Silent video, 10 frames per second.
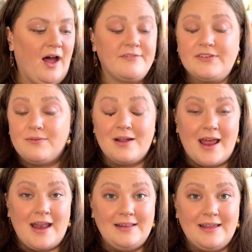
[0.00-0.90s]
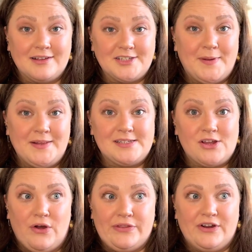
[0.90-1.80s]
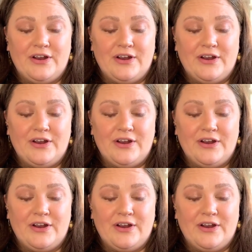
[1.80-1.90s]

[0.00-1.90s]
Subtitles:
I've not read anything else by this author,